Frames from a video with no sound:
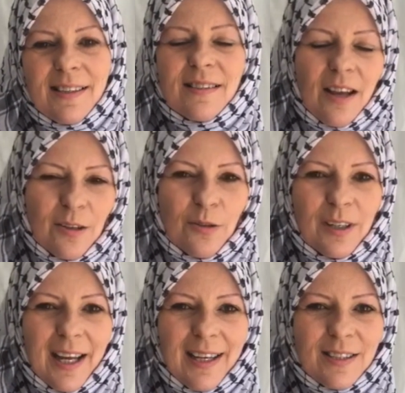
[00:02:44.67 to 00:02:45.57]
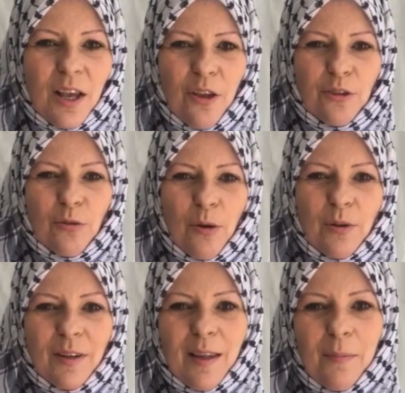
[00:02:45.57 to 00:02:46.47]
Stun grenades
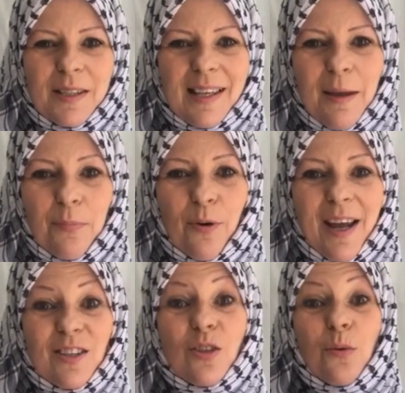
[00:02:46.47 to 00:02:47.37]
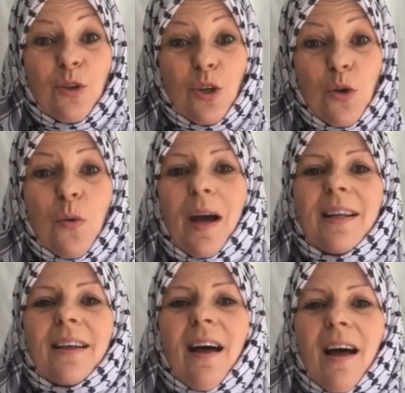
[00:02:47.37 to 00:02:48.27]
thrown at them as they pray, so you
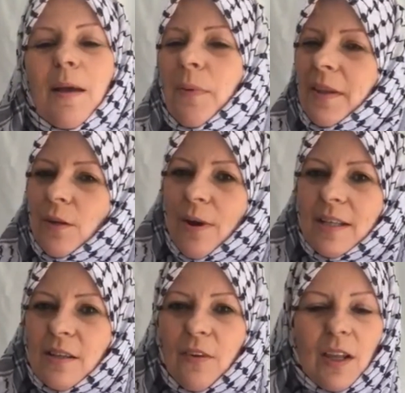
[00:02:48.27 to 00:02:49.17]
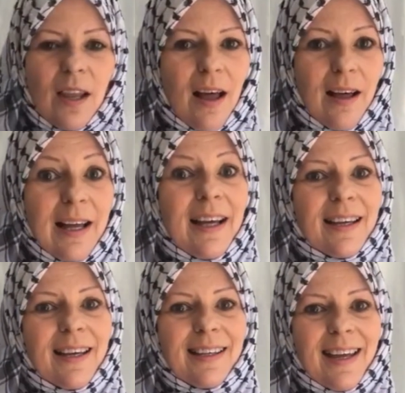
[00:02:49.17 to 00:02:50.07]
and I, by the grace of Allah,
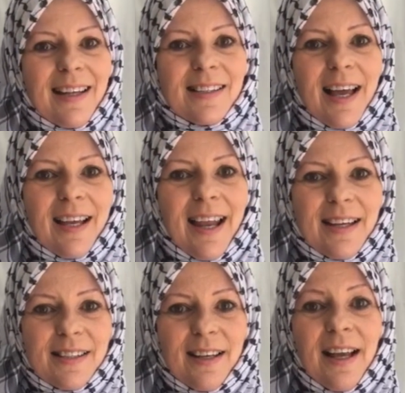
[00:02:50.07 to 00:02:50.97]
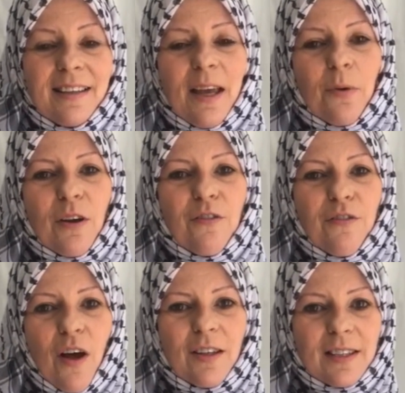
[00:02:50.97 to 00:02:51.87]
can get to Al-Aqsa. They're on a
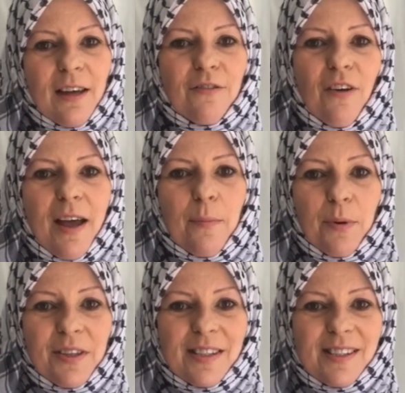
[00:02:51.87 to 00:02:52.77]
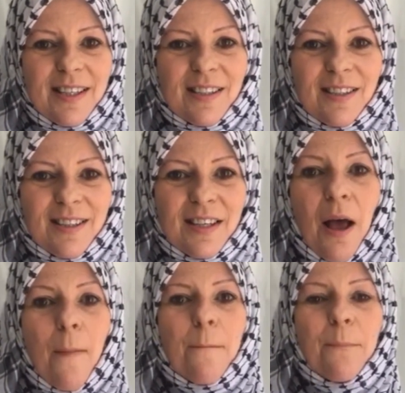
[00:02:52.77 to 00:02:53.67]
fard kafaya, brothers and sisters.